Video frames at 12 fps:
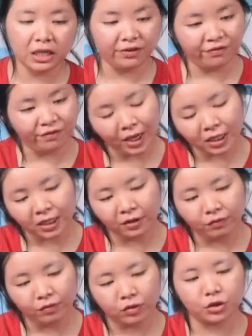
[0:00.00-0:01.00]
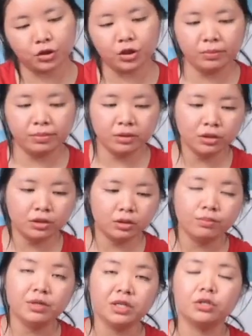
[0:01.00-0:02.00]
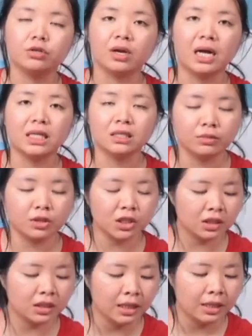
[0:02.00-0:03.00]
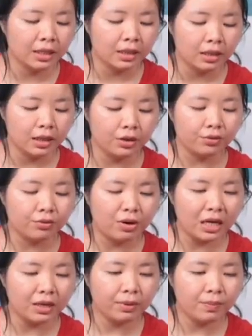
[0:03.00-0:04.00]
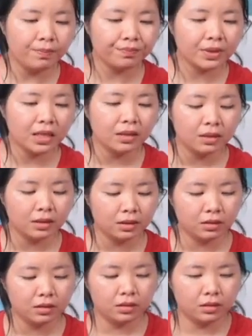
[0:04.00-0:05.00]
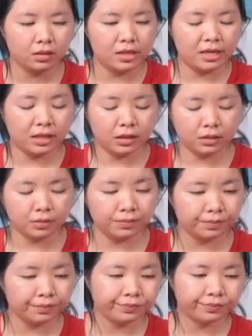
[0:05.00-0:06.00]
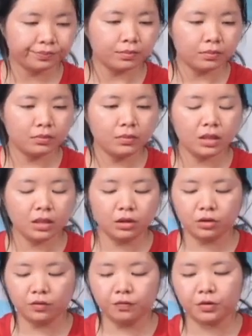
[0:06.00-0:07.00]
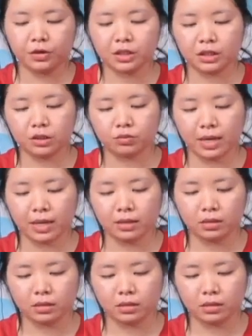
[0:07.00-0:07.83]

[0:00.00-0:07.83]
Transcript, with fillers: effective or cheaper to meet your customers requirement yes so for this one